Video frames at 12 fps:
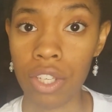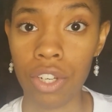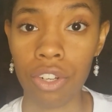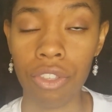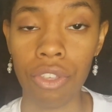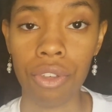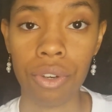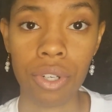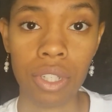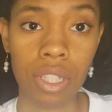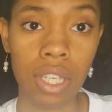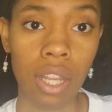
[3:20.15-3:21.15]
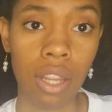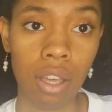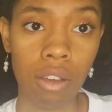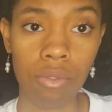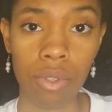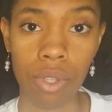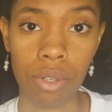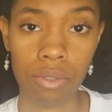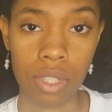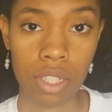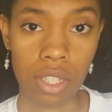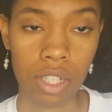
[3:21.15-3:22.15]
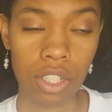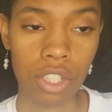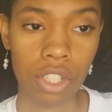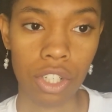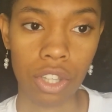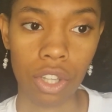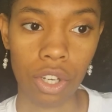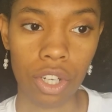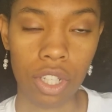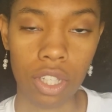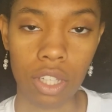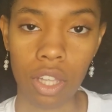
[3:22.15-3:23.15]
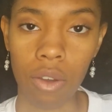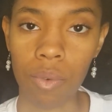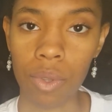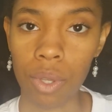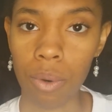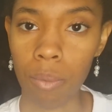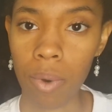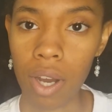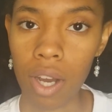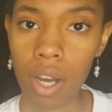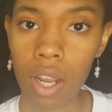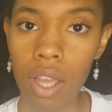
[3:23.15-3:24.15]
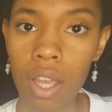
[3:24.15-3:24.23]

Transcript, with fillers: You're thoroughly in love with your research, you're thoroughly in love with your work.